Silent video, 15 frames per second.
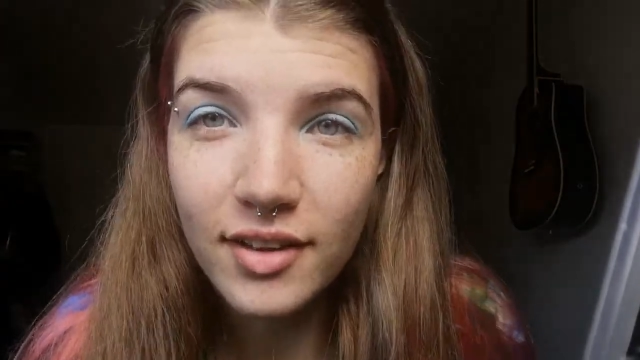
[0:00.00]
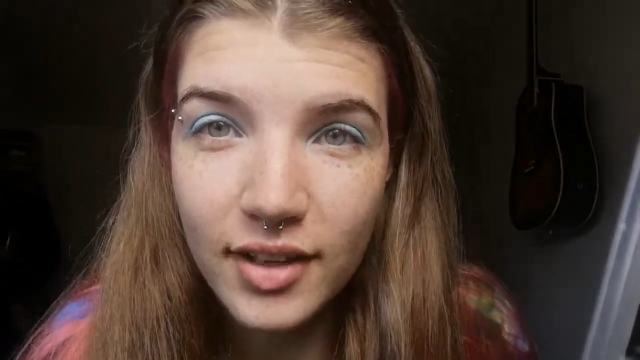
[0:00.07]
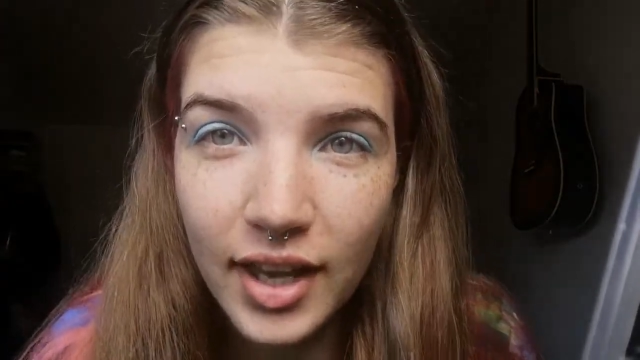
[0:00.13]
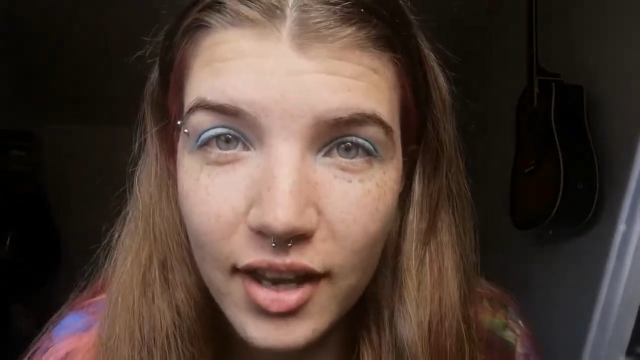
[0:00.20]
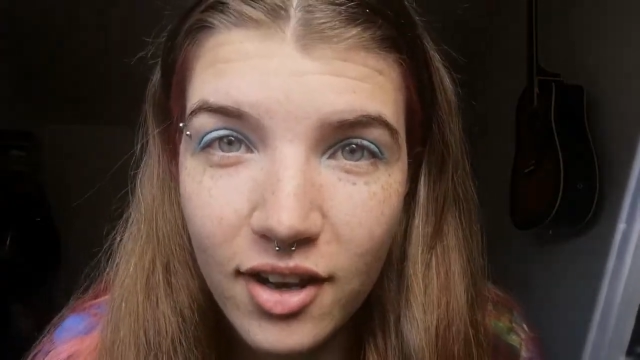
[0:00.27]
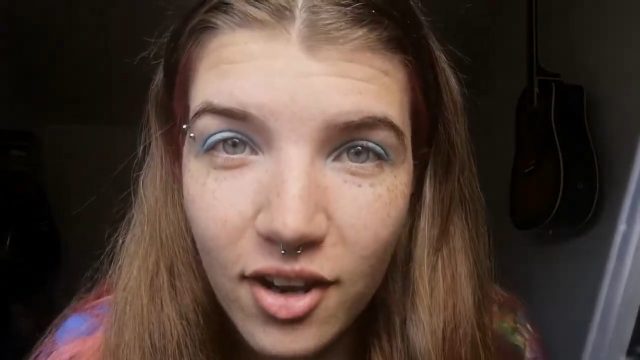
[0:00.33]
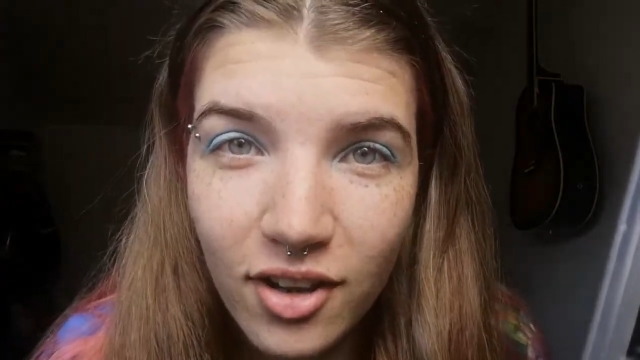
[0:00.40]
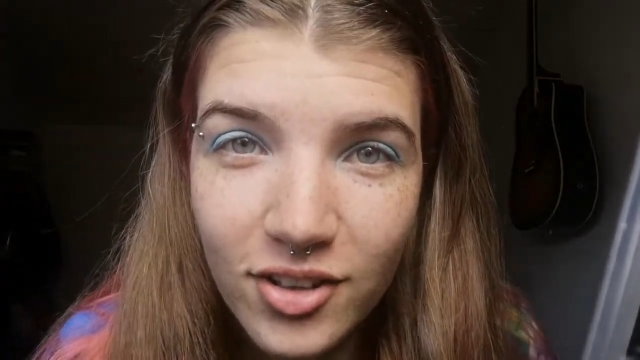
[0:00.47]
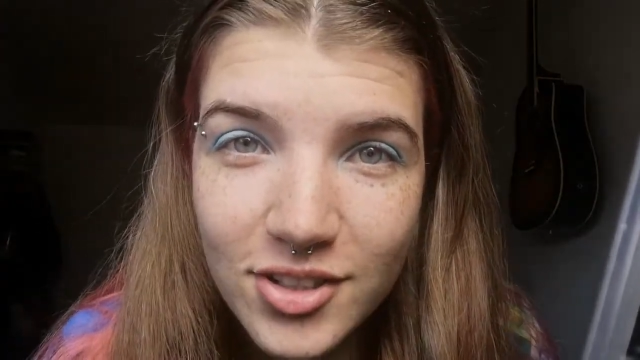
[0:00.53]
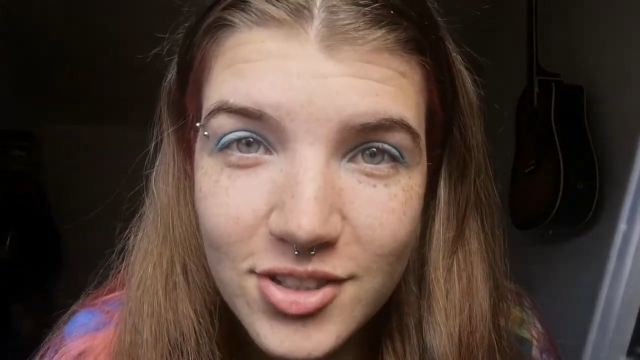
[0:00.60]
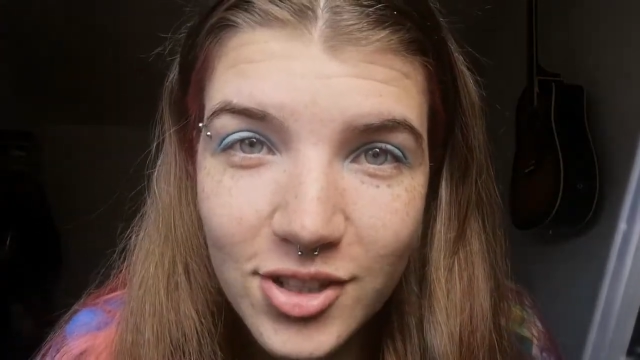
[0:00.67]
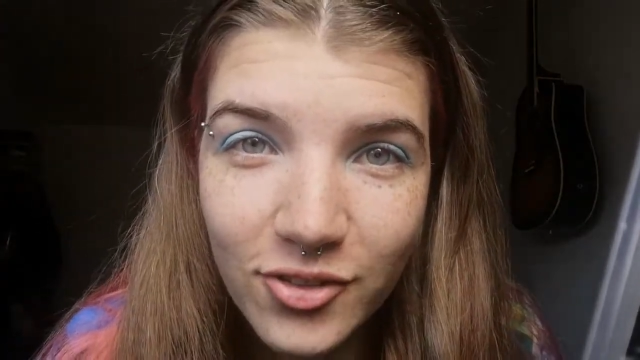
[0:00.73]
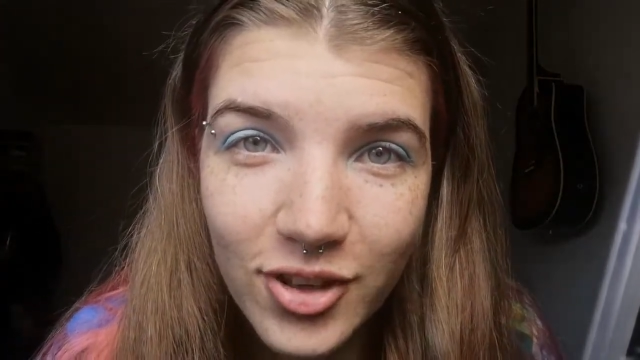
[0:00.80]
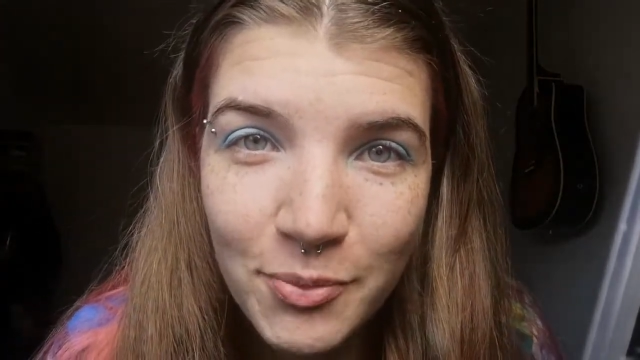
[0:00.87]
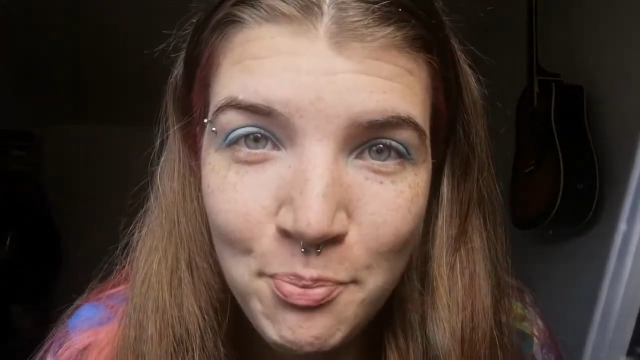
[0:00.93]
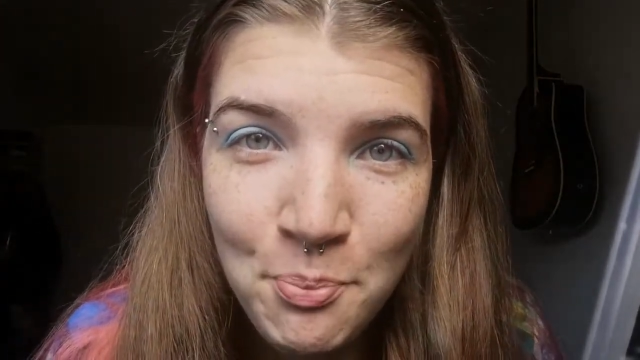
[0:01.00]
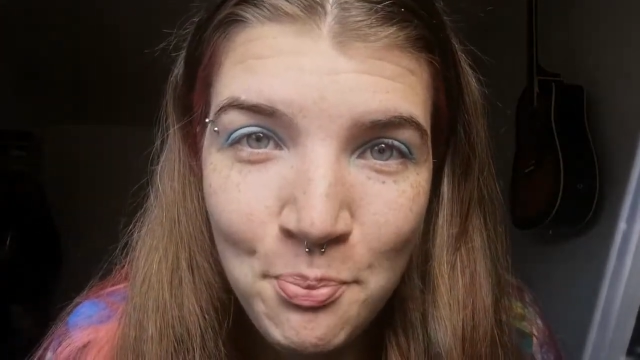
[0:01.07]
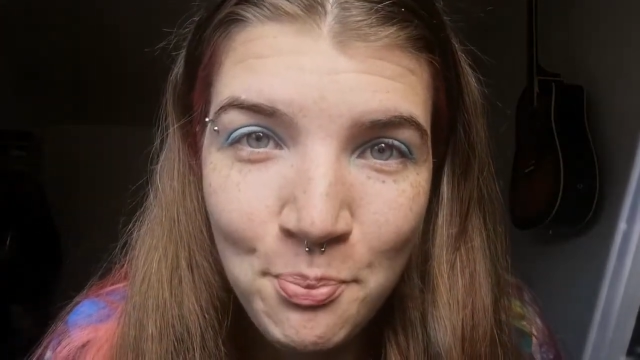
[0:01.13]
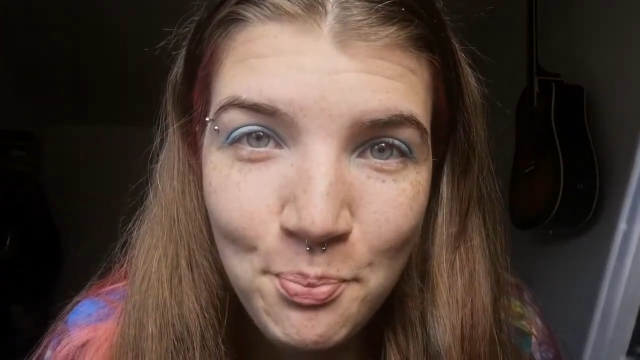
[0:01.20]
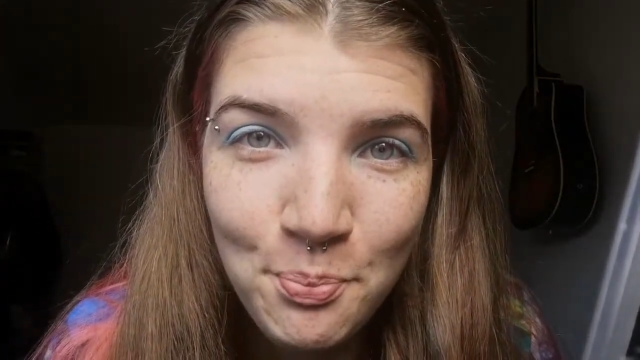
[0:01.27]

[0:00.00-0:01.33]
Get closer in.